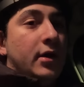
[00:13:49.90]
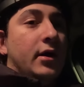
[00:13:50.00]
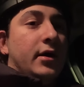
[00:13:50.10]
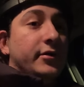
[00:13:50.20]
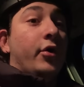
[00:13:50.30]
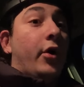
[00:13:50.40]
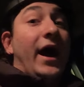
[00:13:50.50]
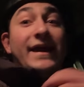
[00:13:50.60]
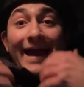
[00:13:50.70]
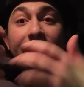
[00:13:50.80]
Uh, no, no,
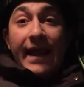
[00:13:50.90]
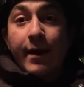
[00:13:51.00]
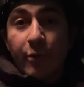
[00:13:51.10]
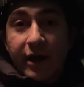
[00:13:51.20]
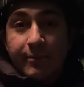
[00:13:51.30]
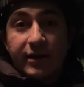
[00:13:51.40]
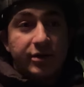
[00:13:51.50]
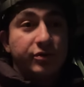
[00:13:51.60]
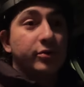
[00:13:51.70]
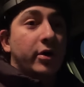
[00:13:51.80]
I, I am
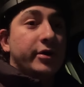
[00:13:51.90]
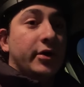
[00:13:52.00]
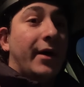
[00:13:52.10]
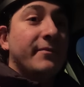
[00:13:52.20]
recommending you do cardio.